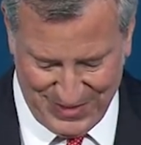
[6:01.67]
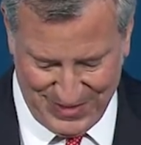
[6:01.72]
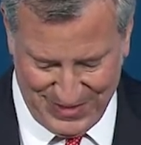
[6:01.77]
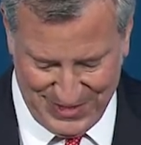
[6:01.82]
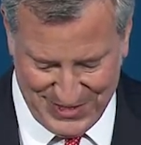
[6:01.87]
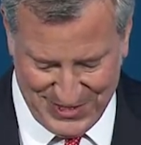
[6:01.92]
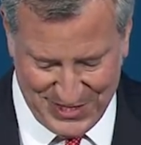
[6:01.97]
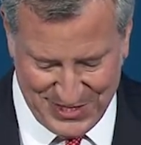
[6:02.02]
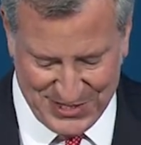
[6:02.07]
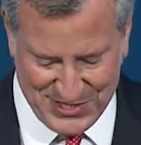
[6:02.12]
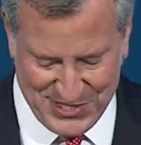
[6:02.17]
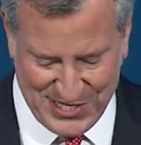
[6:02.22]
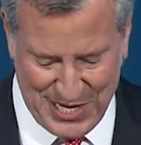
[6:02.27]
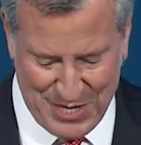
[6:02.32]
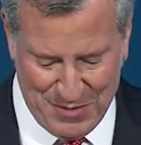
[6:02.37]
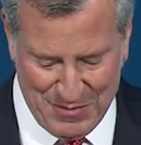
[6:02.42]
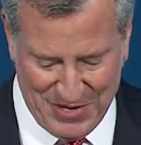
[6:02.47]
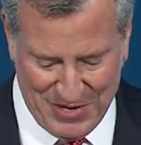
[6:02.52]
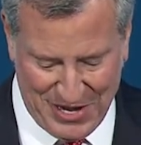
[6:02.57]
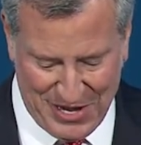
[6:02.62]
he said, "The
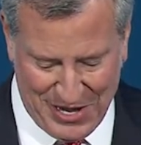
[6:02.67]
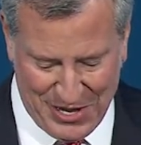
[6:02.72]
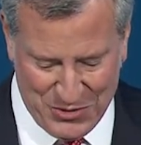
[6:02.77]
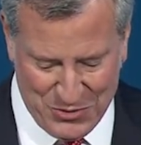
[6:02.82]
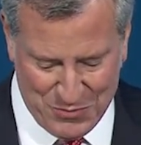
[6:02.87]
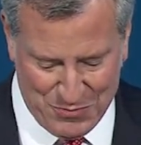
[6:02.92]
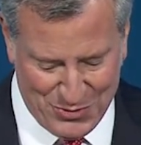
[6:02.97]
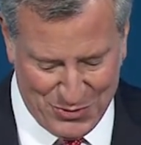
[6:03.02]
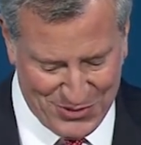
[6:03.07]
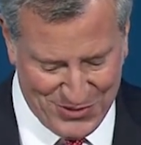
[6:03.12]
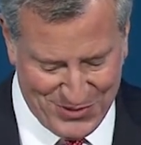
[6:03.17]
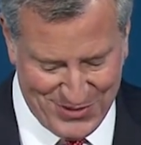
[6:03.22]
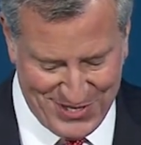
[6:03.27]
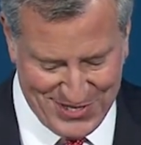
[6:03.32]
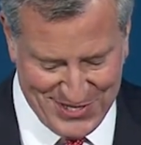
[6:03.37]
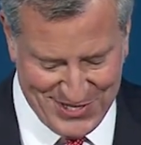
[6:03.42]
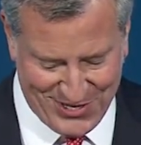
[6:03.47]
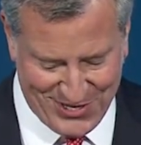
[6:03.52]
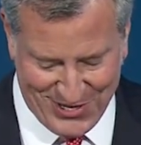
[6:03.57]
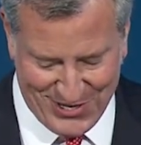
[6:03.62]
same God who put
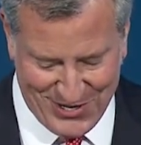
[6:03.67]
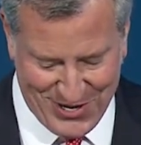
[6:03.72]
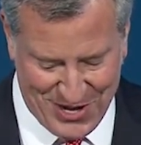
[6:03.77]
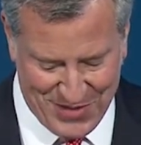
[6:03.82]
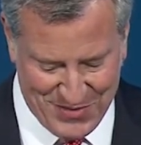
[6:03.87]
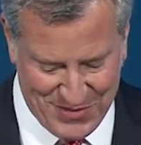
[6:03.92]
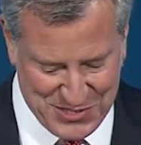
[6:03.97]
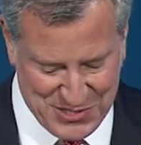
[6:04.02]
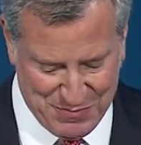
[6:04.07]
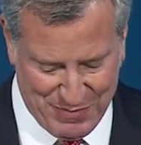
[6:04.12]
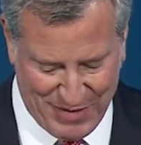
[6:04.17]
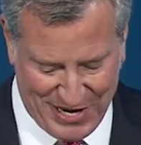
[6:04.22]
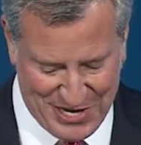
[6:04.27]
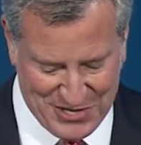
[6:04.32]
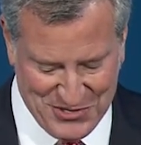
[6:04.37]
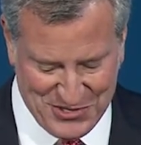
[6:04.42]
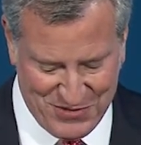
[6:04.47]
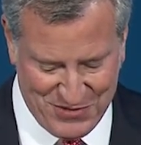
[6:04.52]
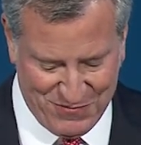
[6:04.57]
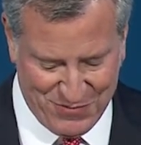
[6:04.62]
this heart and this passion